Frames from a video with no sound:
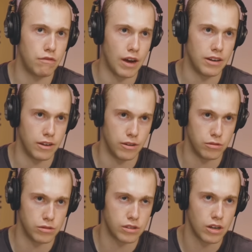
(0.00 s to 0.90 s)

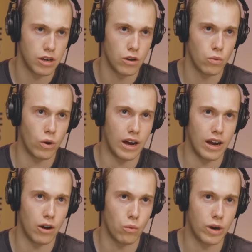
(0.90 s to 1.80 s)
venues
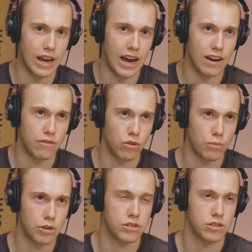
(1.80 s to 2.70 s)
where we have
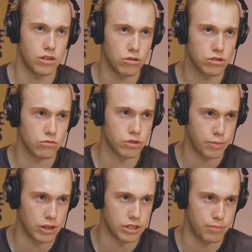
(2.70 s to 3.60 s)
almost a social
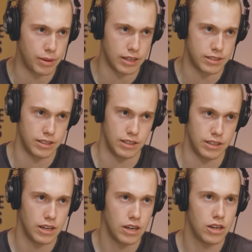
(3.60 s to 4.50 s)

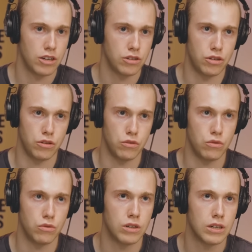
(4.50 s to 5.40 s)
responsibility
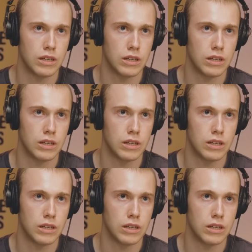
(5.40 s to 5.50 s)
to